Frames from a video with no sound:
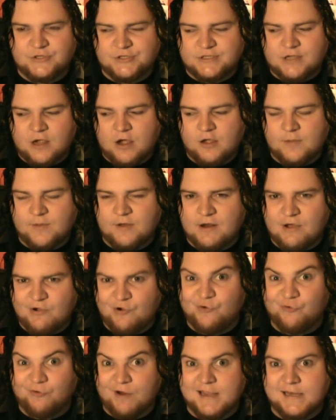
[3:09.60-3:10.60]
just talk about how
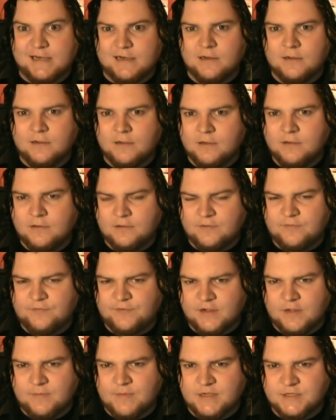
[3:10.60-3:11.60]
great the
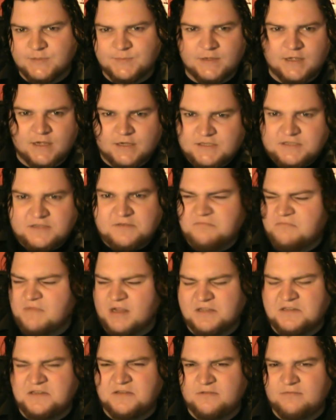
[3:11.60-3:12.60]
film is because
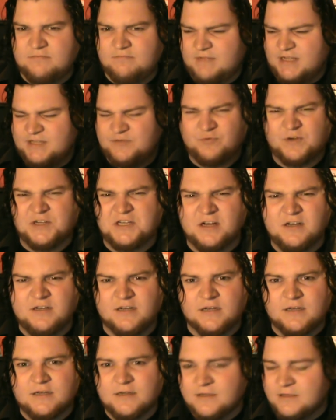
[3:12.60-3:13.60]
it's
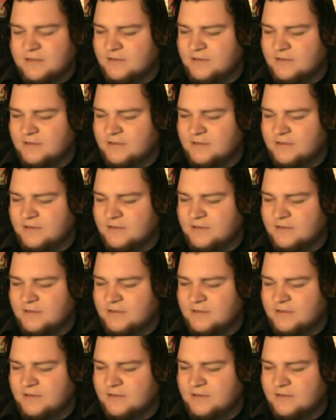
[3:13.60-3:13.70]
redundant.